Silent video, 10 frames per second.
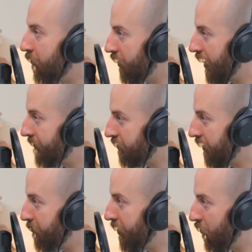where you have to
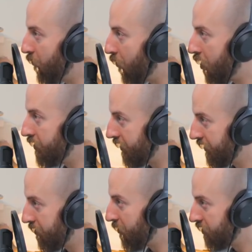like pick a wand and
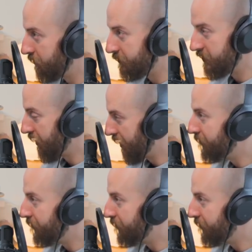like the box pops out, it